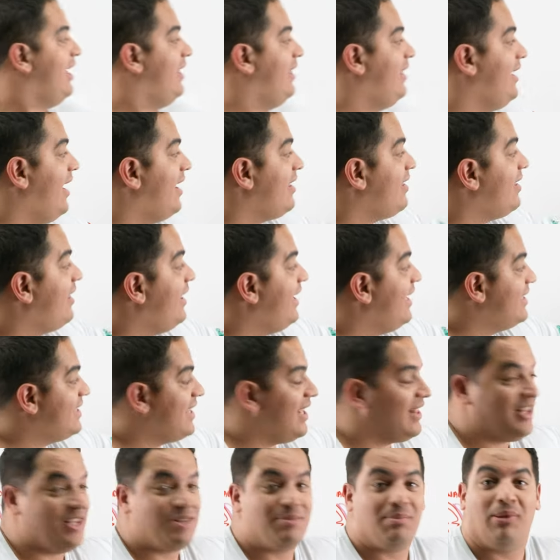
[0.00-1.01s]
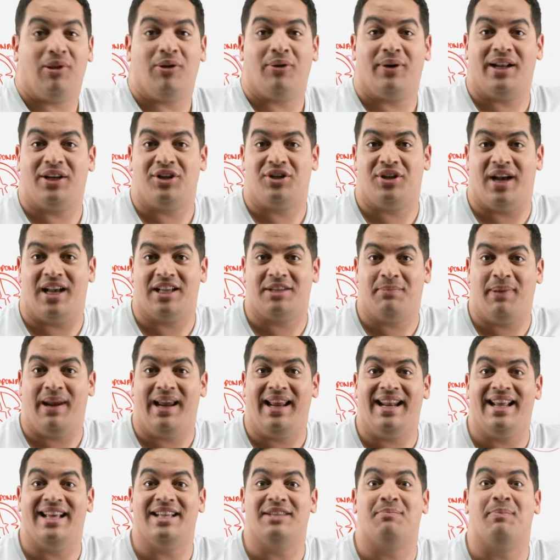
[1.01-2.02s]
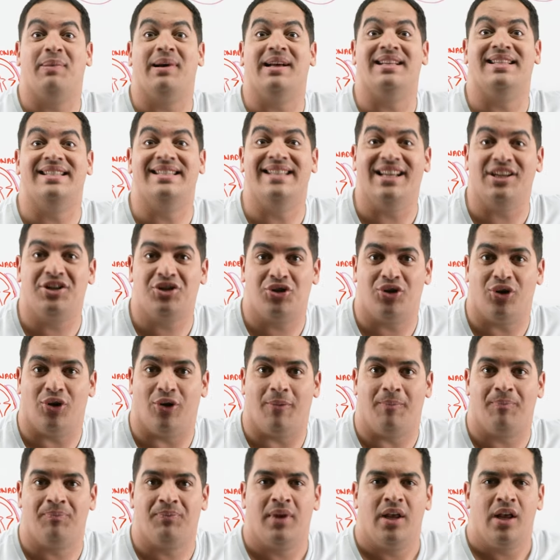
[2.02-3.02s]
The other thing is that this pleuritic chest pain is positional.